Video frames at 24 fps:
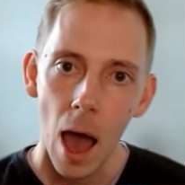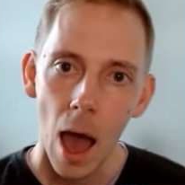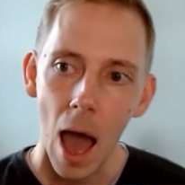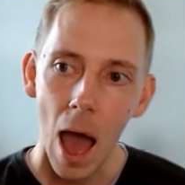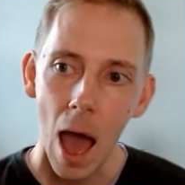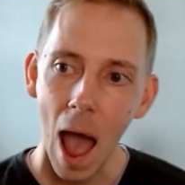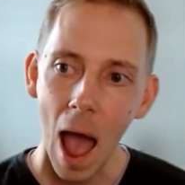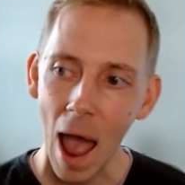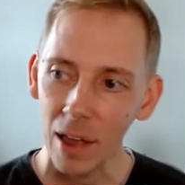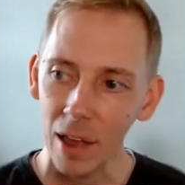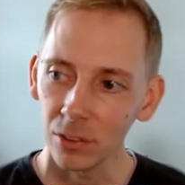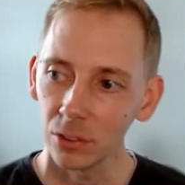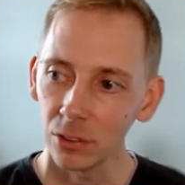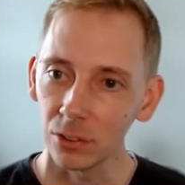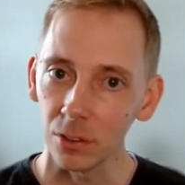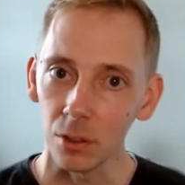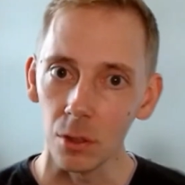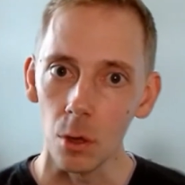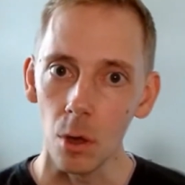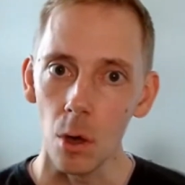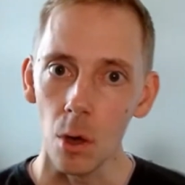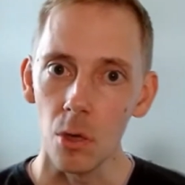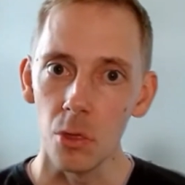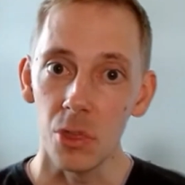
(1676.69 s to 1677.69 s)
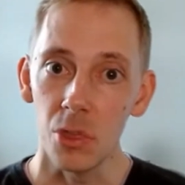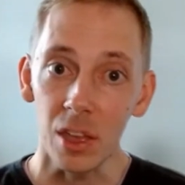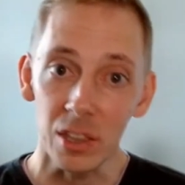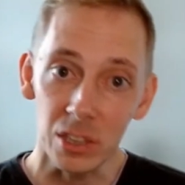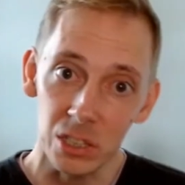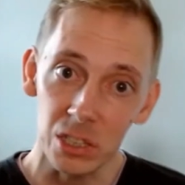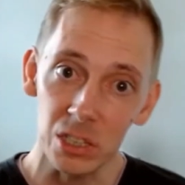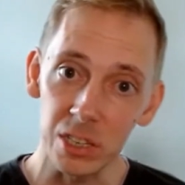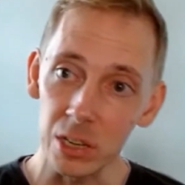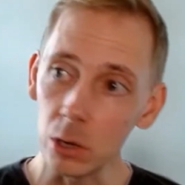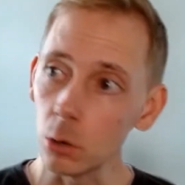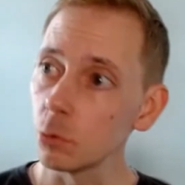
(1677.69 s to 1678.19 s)
And there's
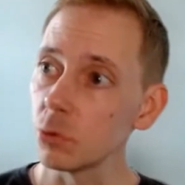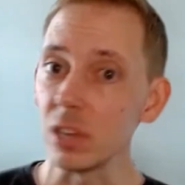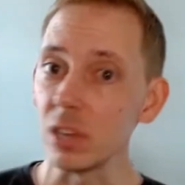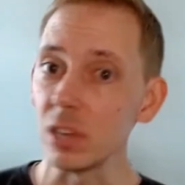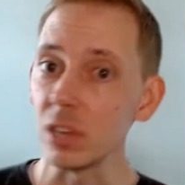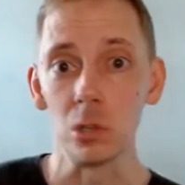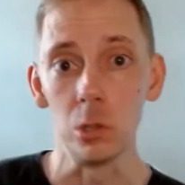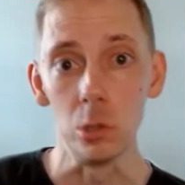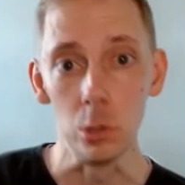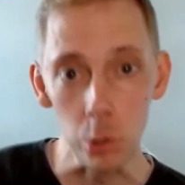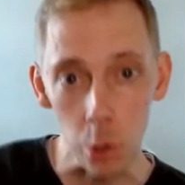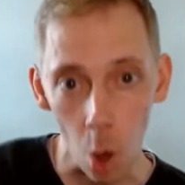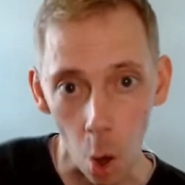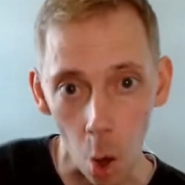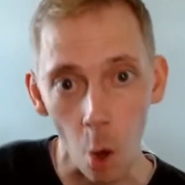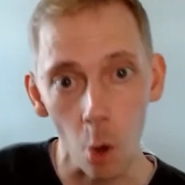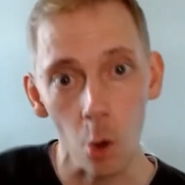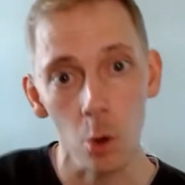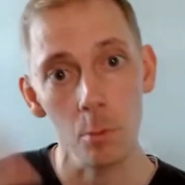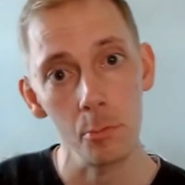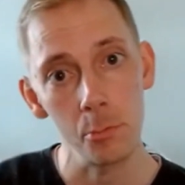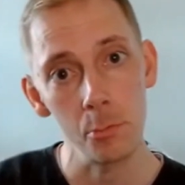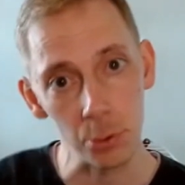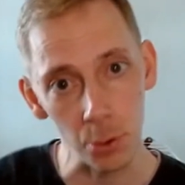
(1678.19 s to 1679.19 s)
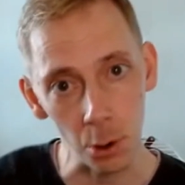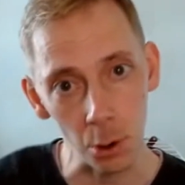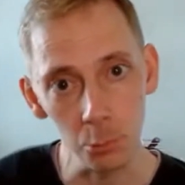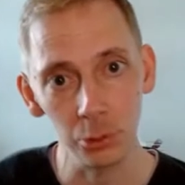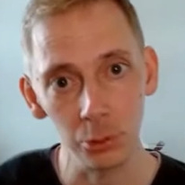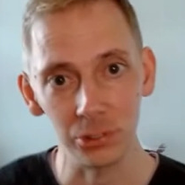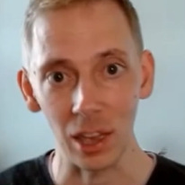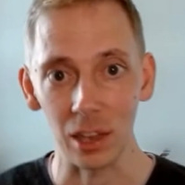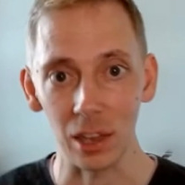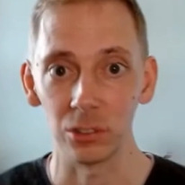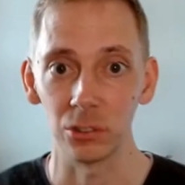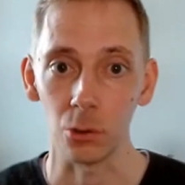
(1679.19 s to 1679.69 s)
still this long
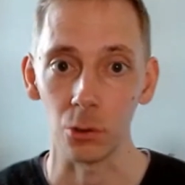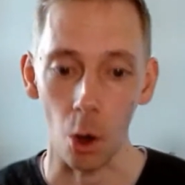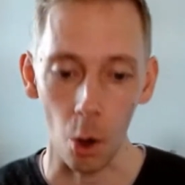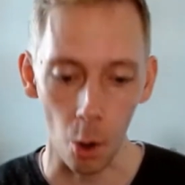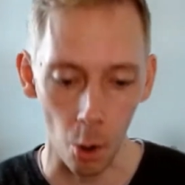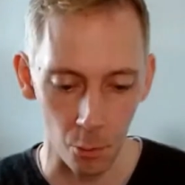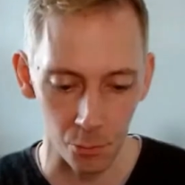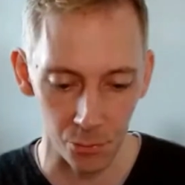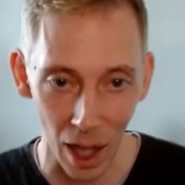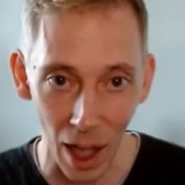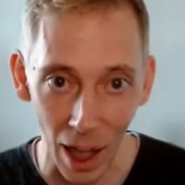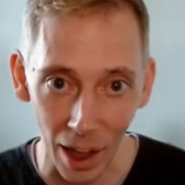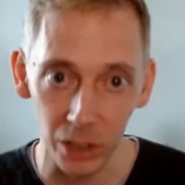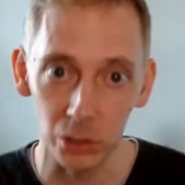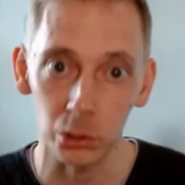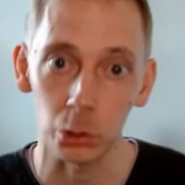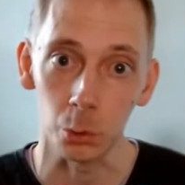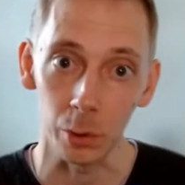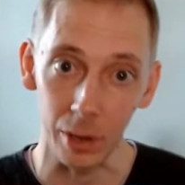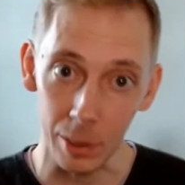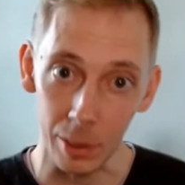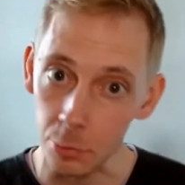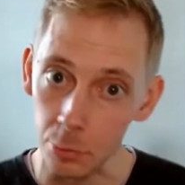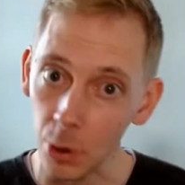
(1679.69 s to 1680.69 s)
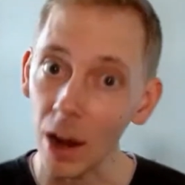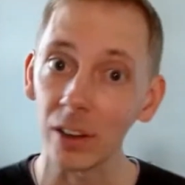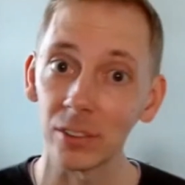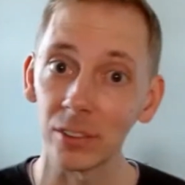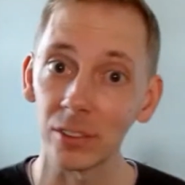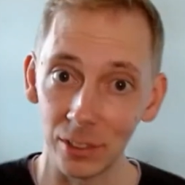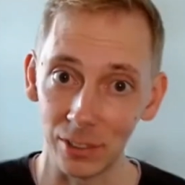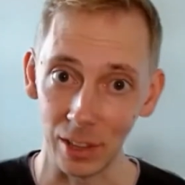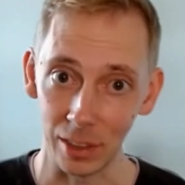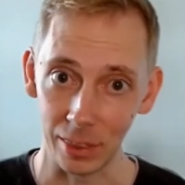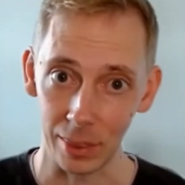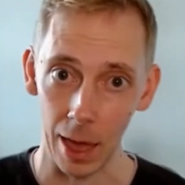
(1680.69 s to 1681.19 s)
process of actually
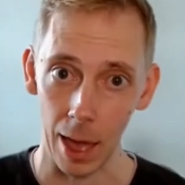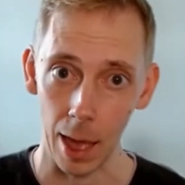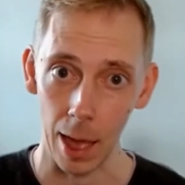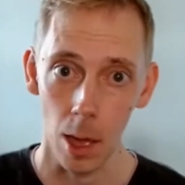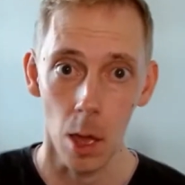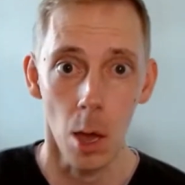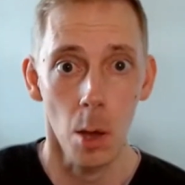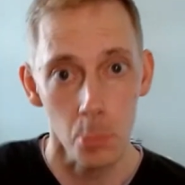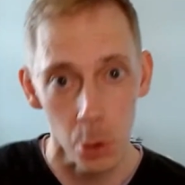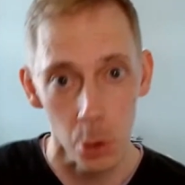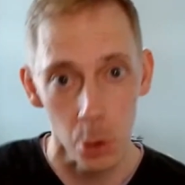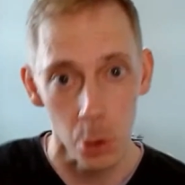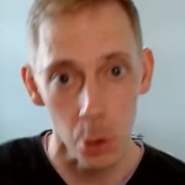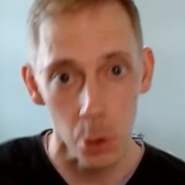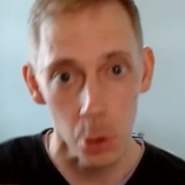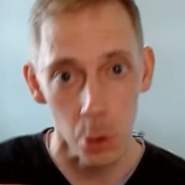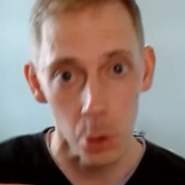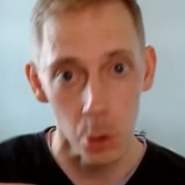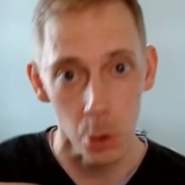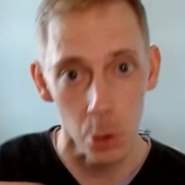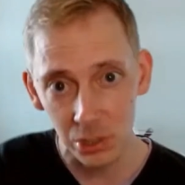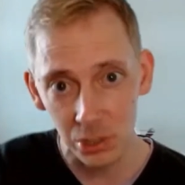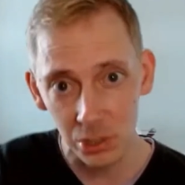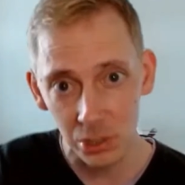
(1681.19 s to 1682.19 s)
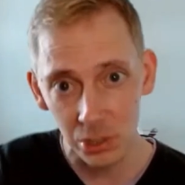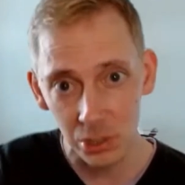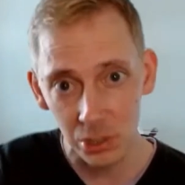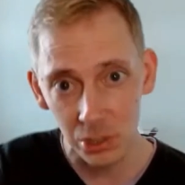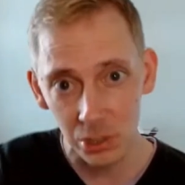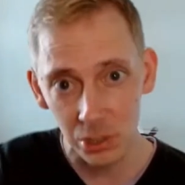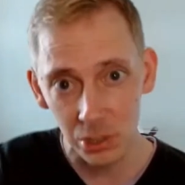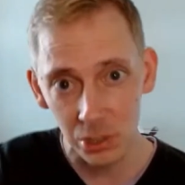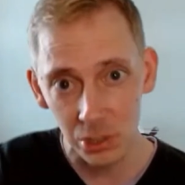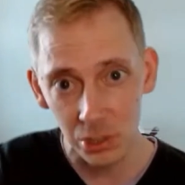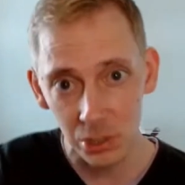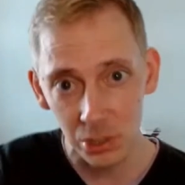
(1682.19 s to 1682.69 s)
practicing that, putting into
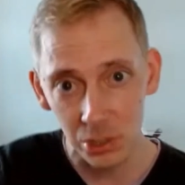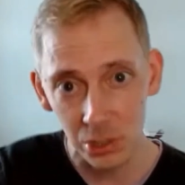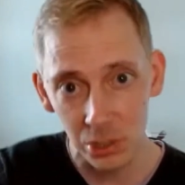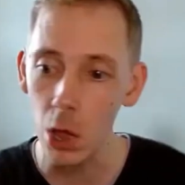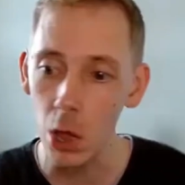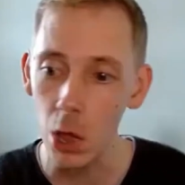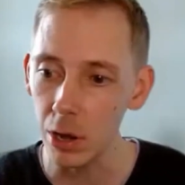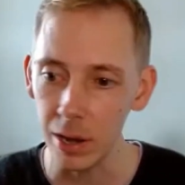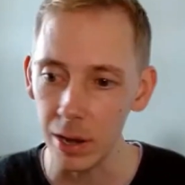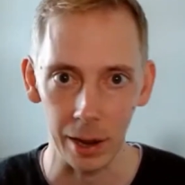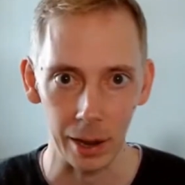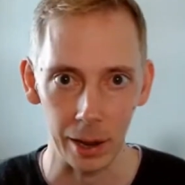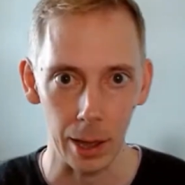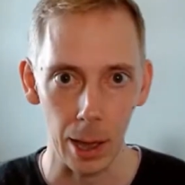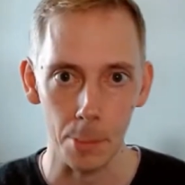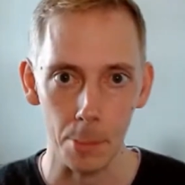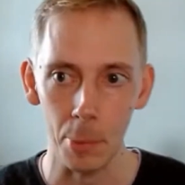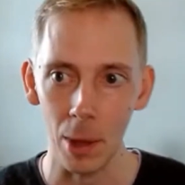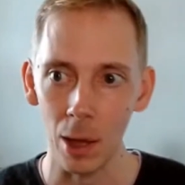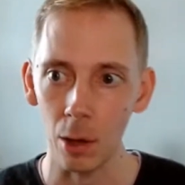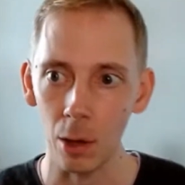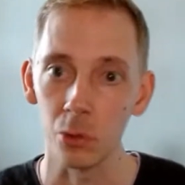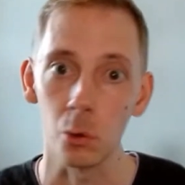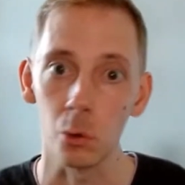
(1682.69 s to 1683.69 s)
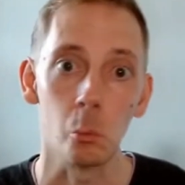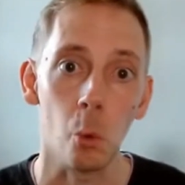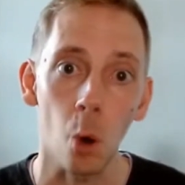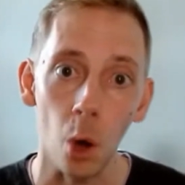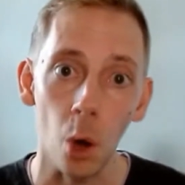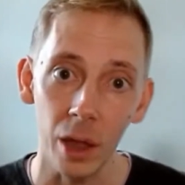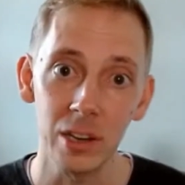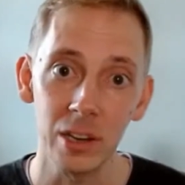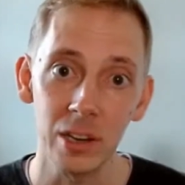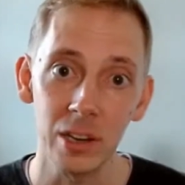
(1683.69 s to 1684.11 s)
practice, learning about the wider